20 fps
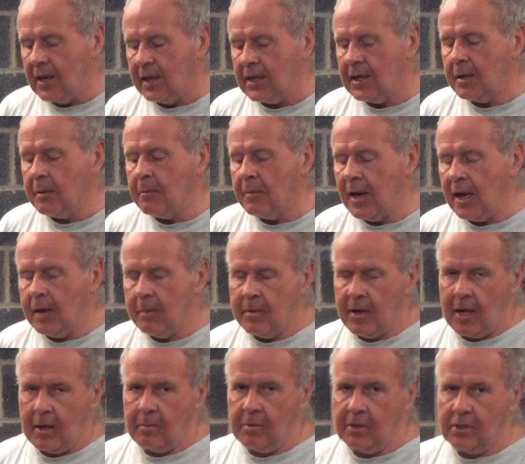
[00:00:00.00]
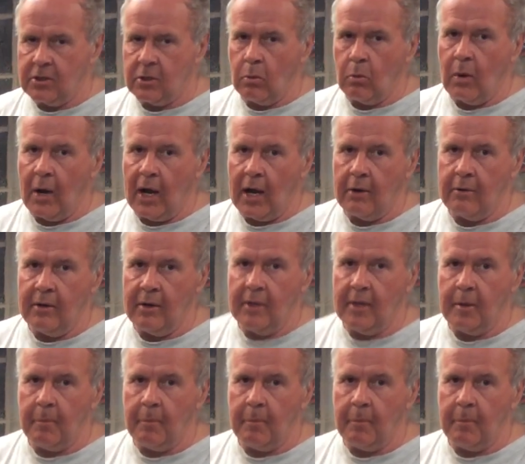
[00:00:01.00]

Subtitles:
you may be able to wire in